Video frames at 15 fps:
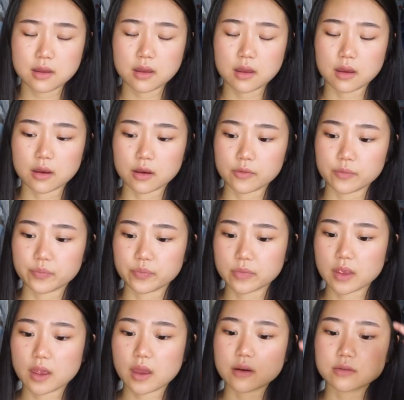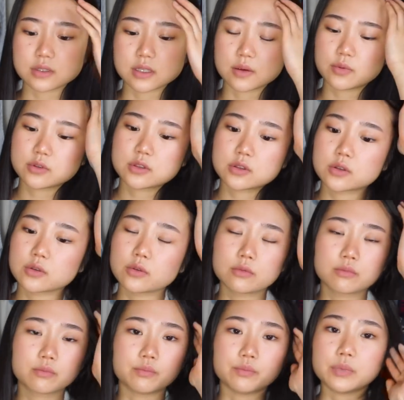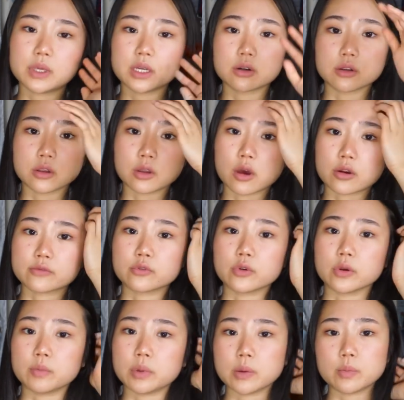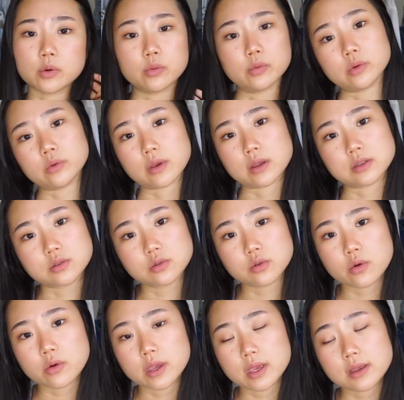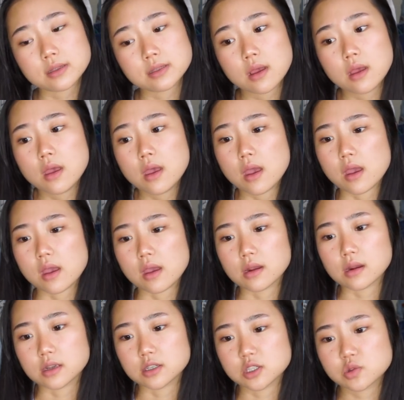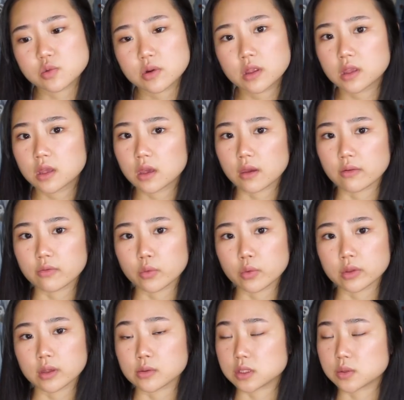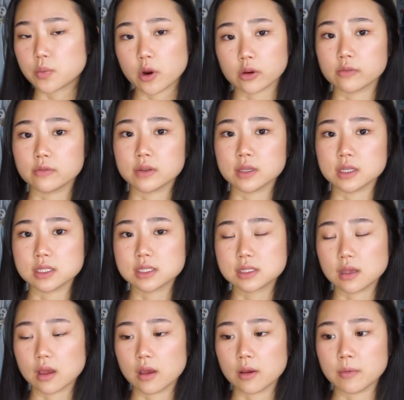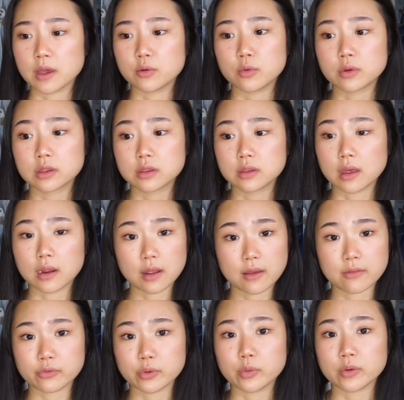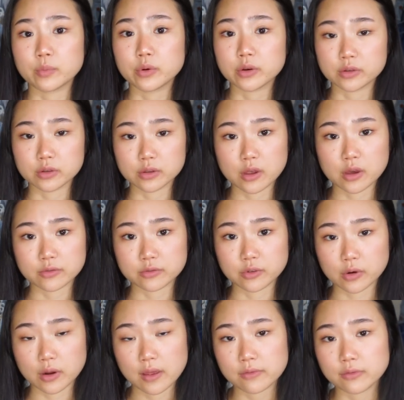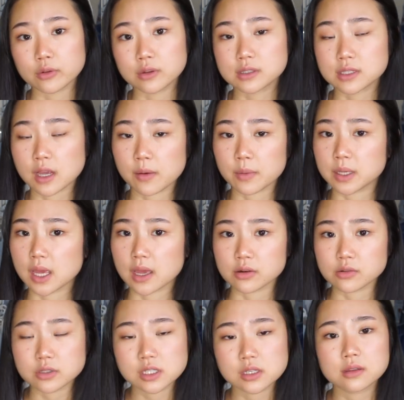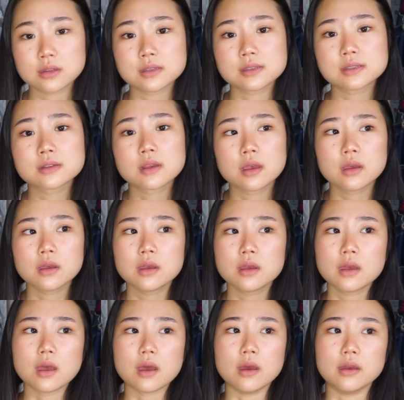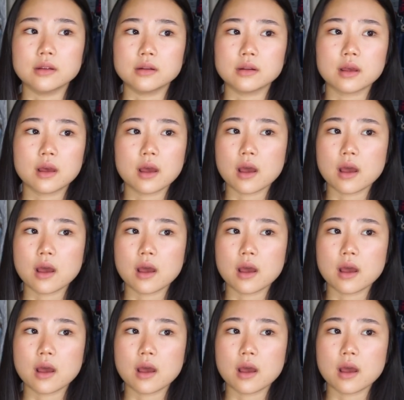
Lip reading: I was able to meet a lot of great people with great stories, and I just want to thank everyone that was part of this. I know that everyone put a lot of their effort, time, and energy in this, and